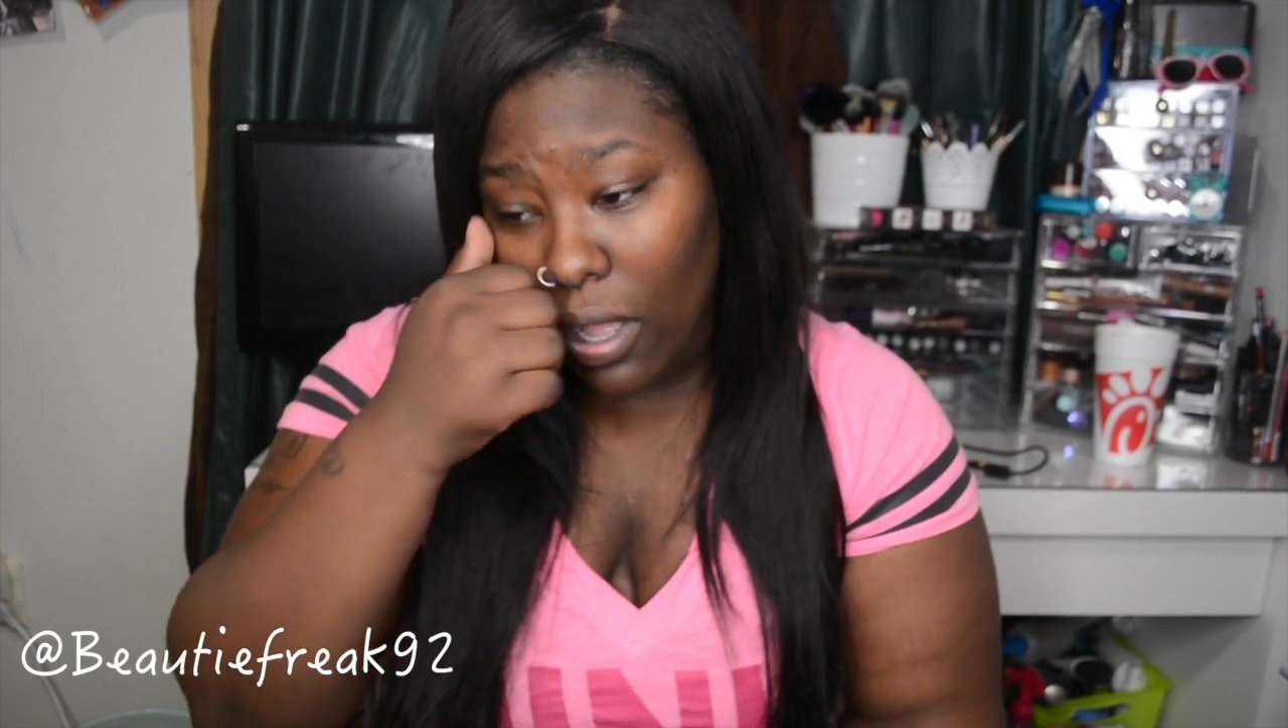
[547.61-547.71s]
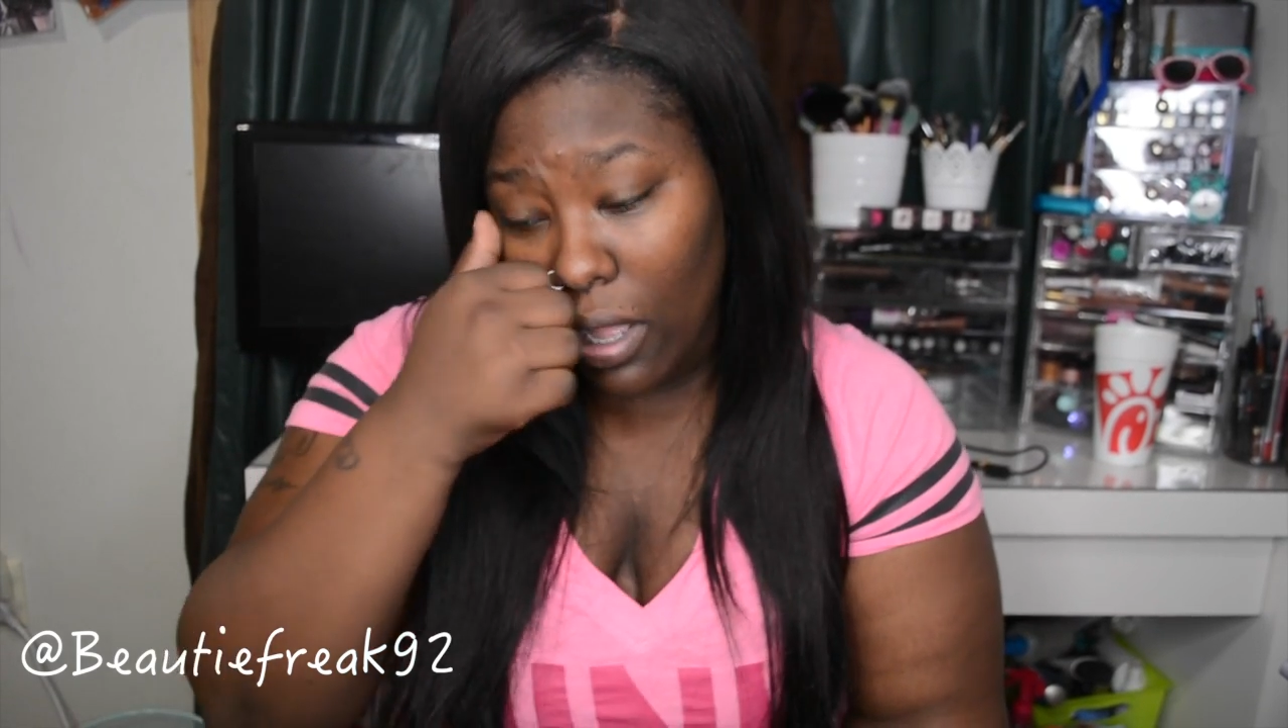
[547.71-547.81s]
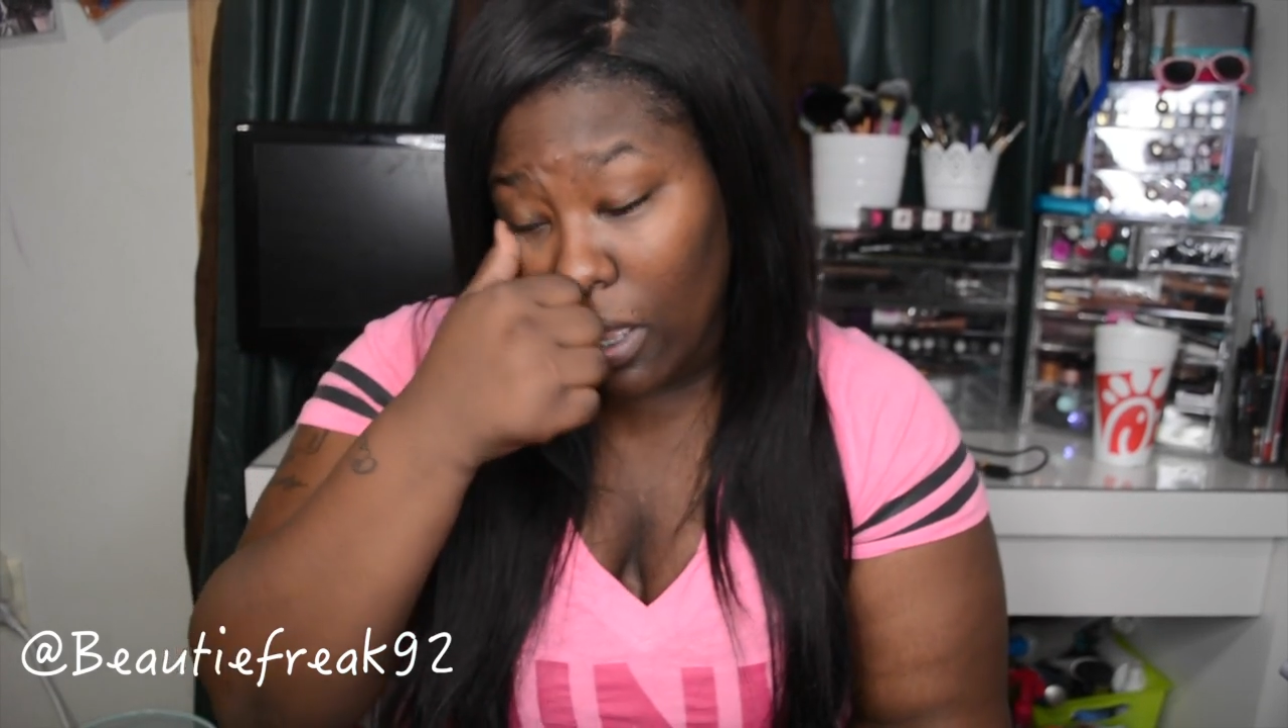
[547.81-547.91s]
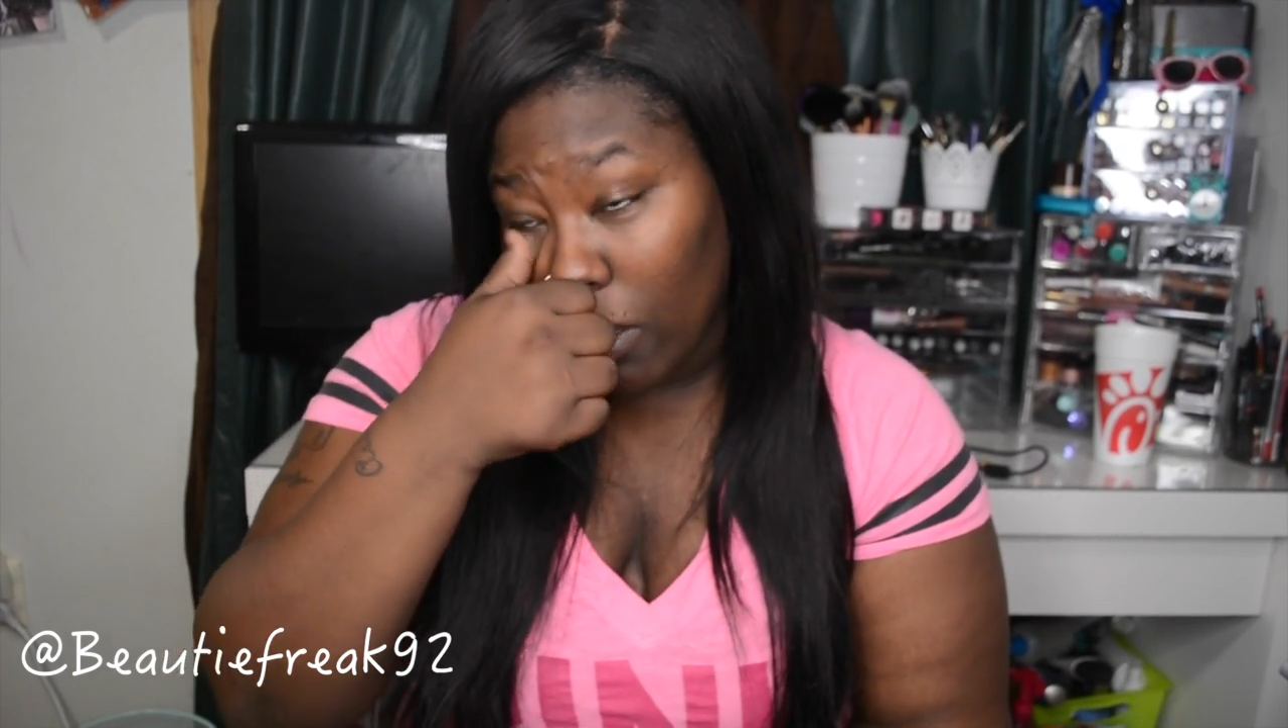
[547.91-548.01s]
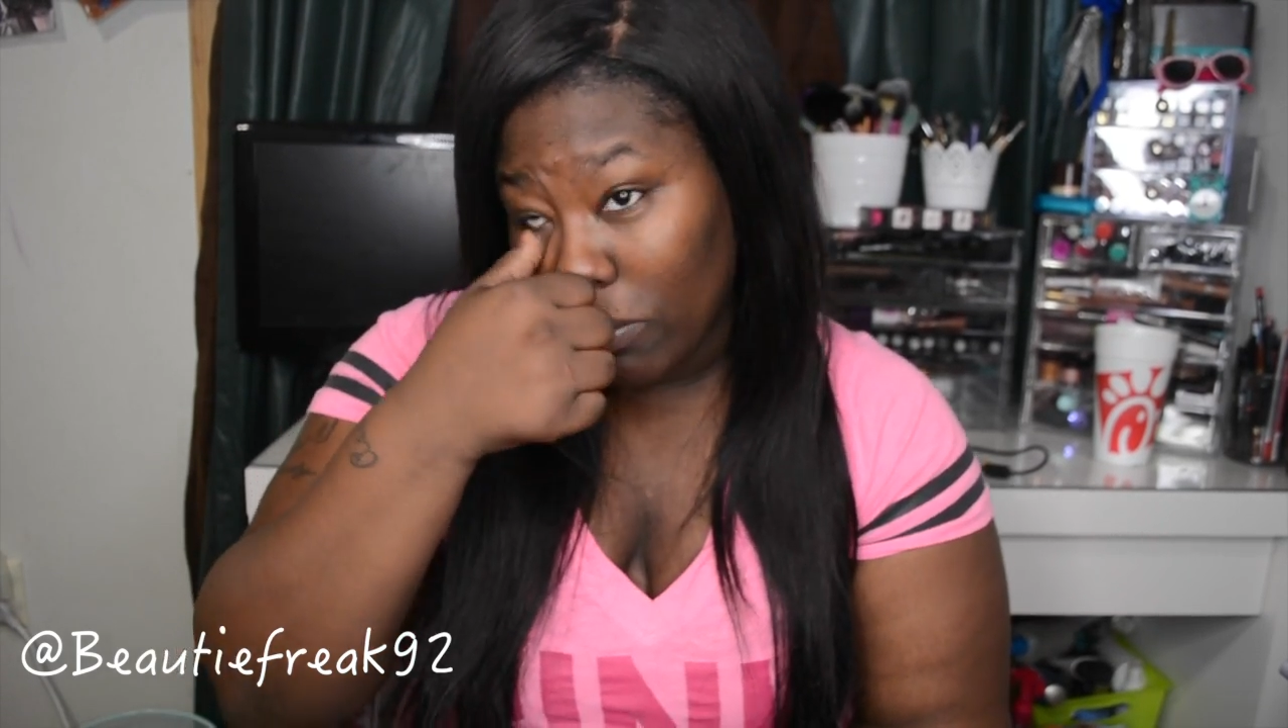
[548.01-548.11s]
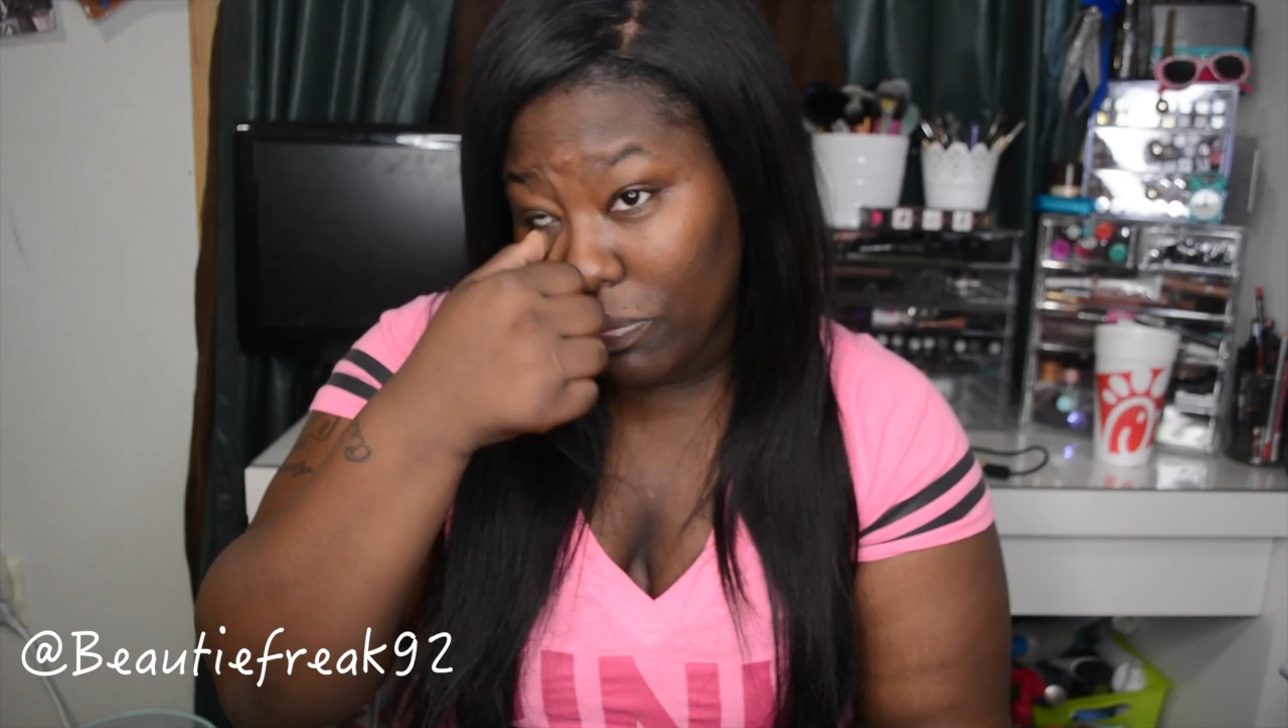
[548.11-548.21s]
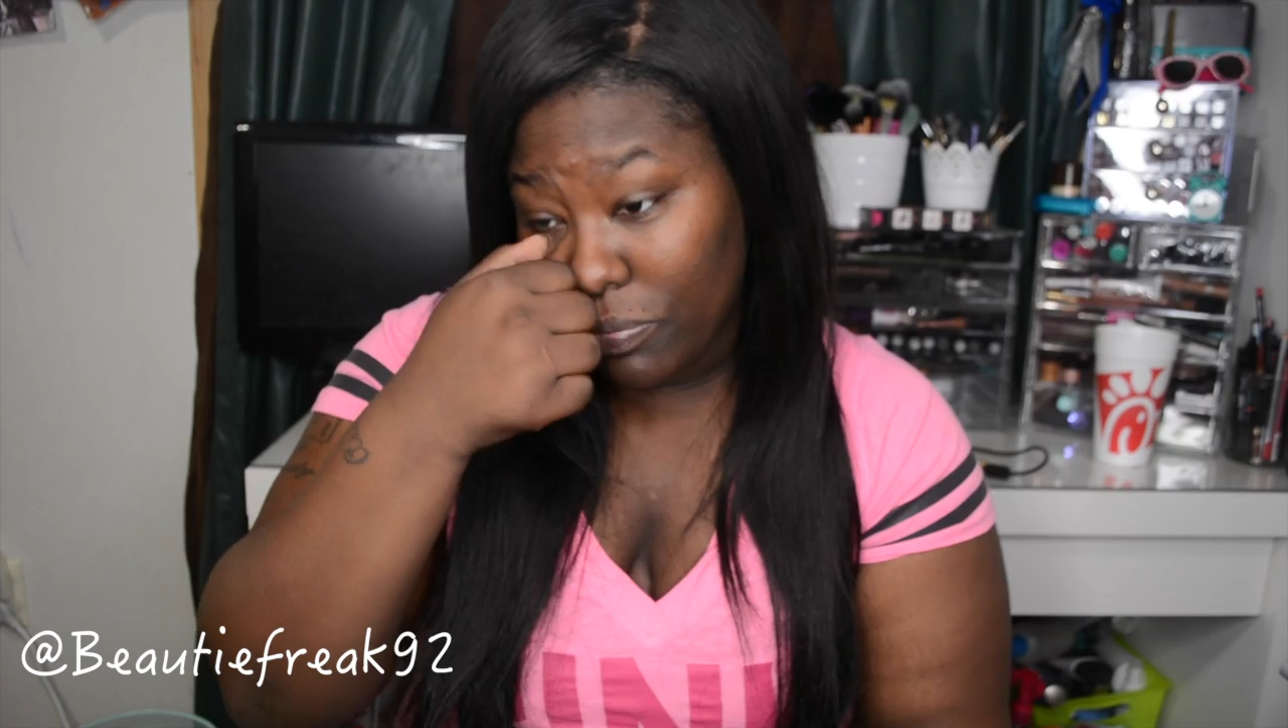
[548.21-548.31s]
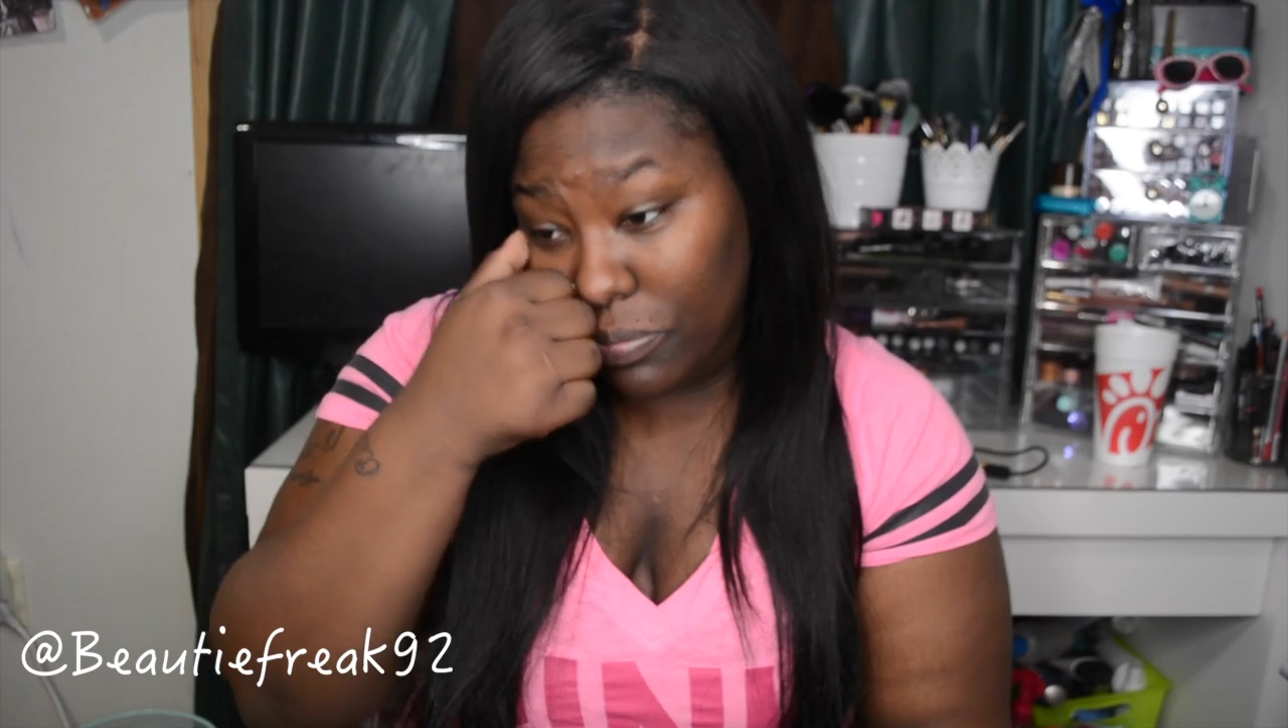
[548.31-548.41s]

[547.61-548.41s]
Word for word: um